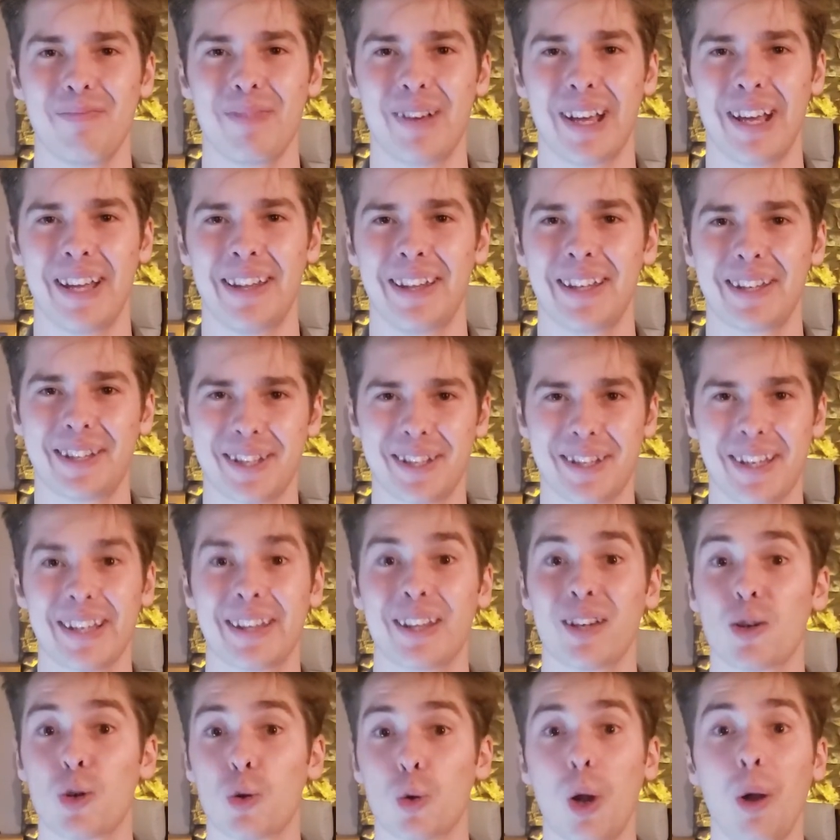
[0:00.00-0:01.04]
and it's like
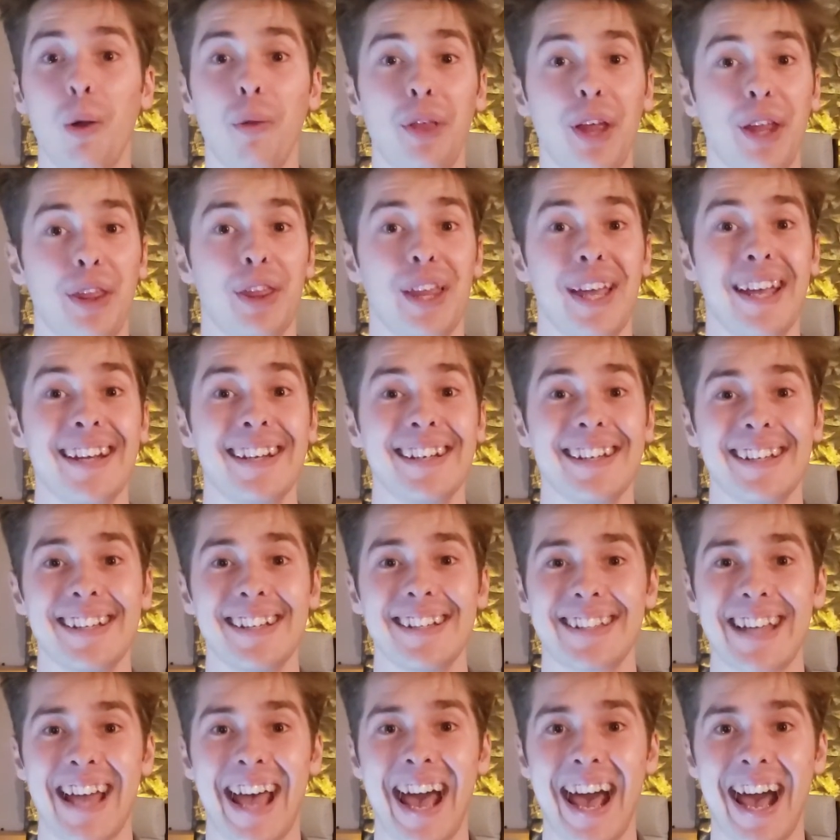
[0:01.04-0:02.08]
the growth that they
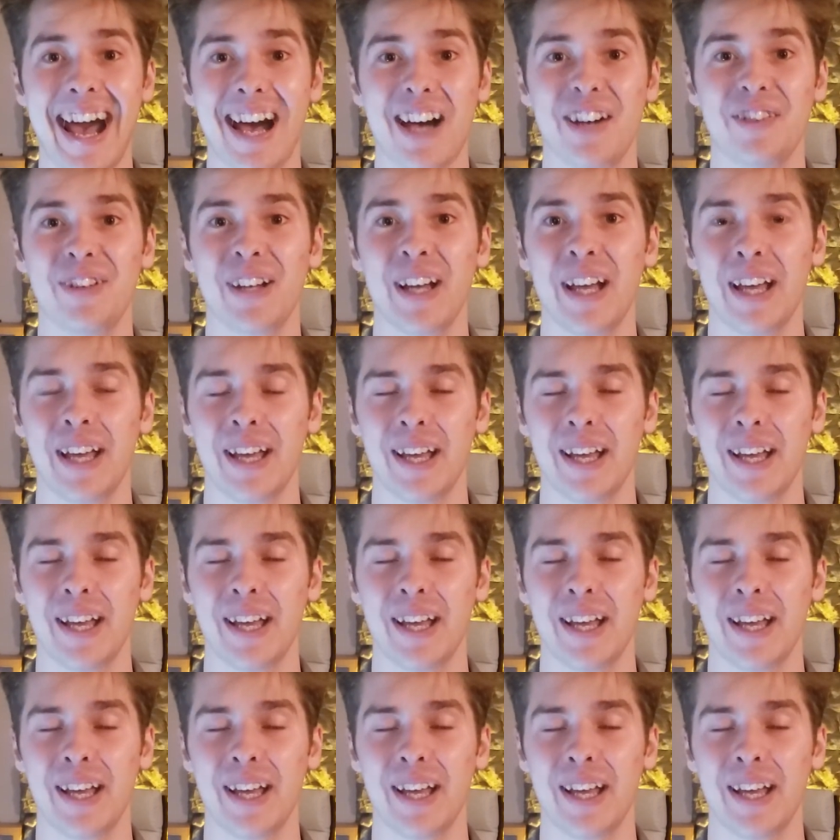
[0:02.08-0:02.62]
needed to have.